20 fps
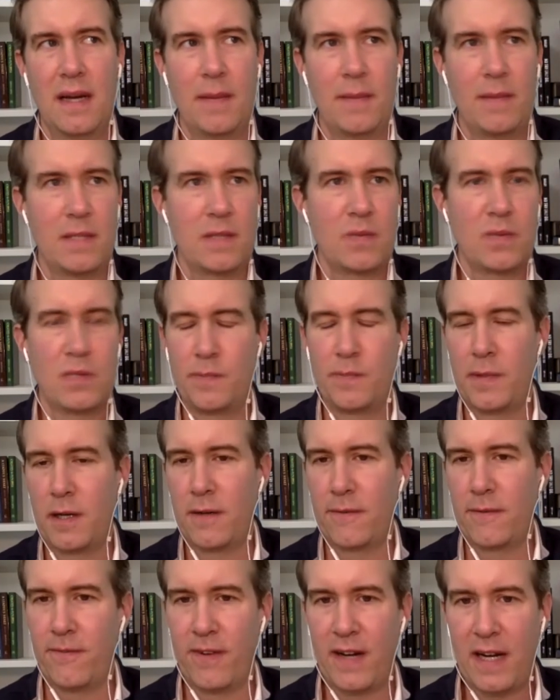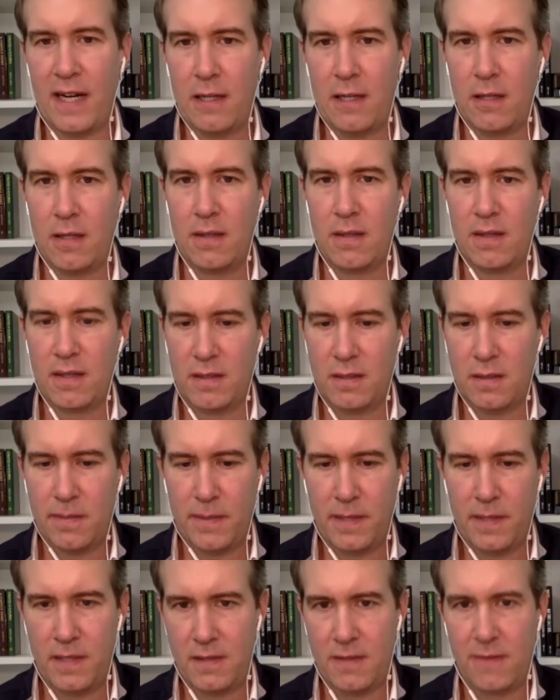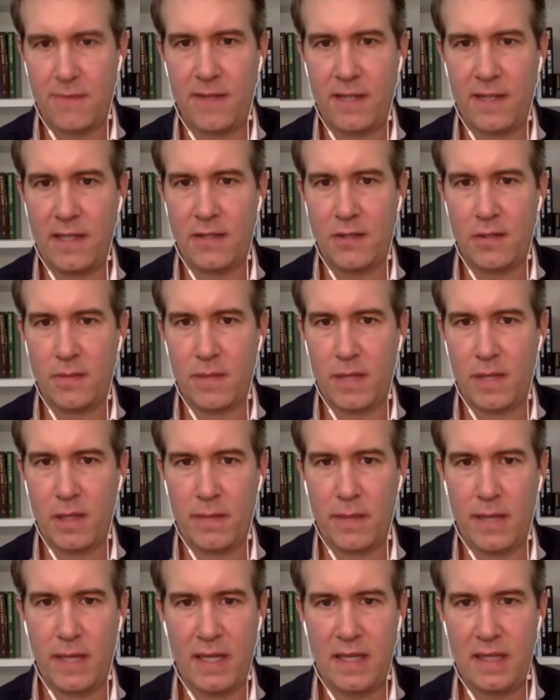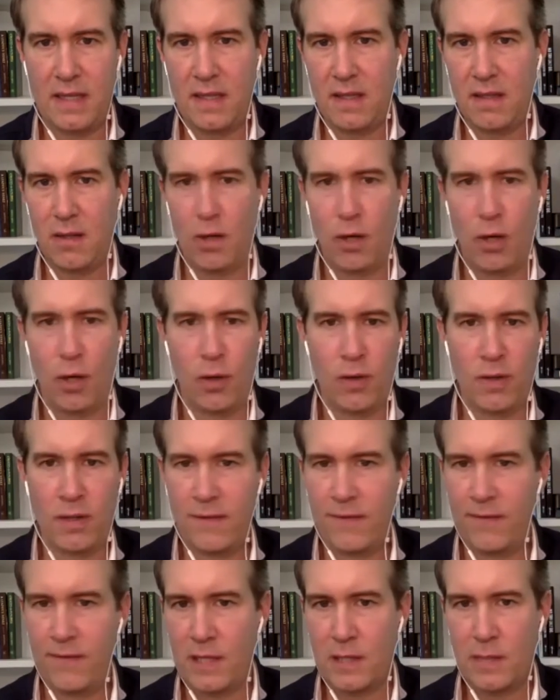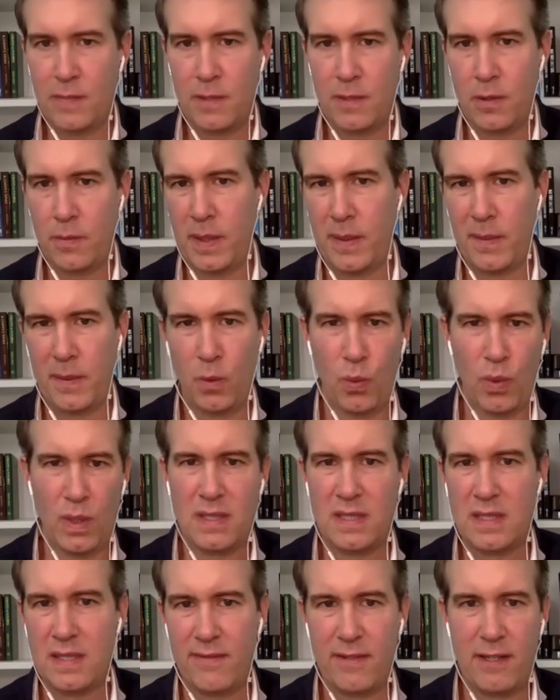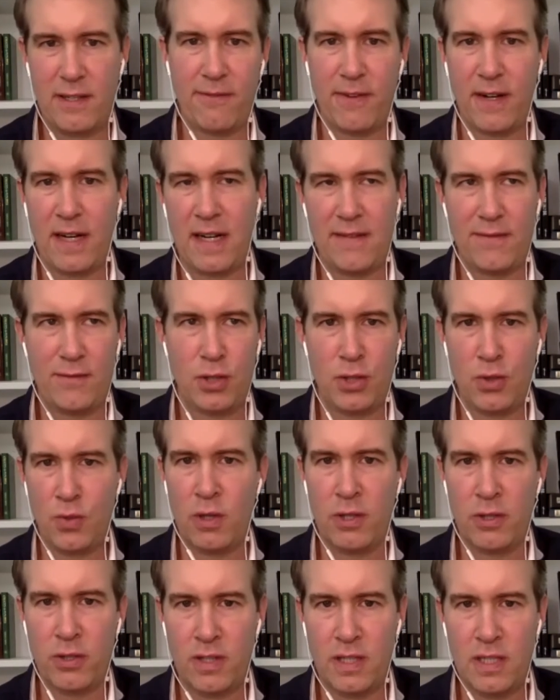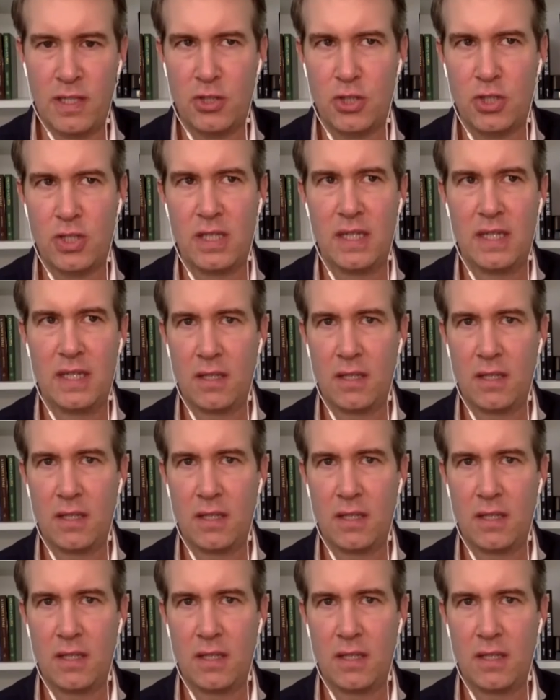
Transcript: this one's been on fire, and it's because the financial model behind it, all in investment, you're probably 175, 200-ish,